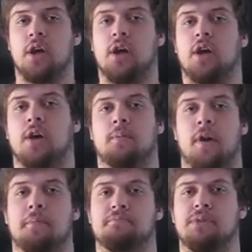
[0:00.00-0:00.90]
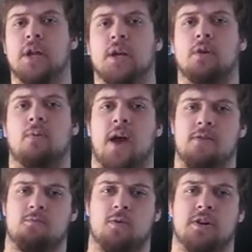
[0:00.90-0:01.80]
I'm planning on
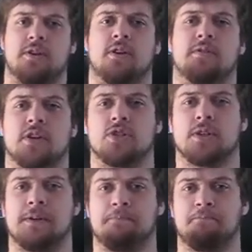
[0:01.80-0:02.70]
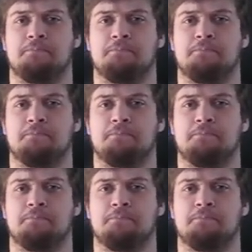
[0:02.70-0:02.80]
writing one eventually,